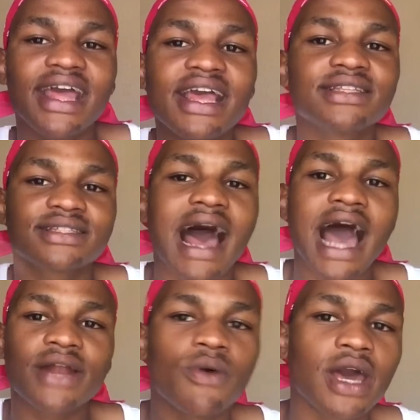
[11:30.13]
it's
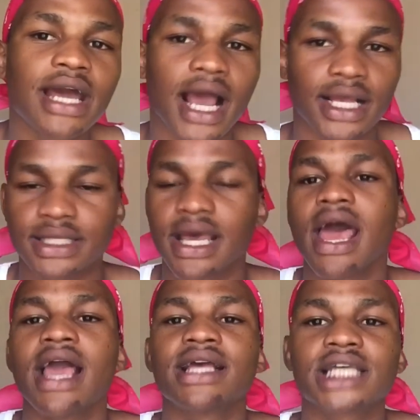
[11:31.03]
hard work, guys.
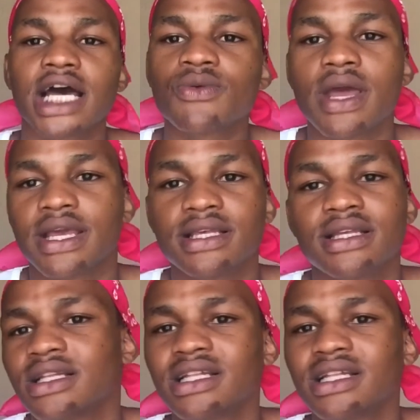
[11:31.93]
It's hard work.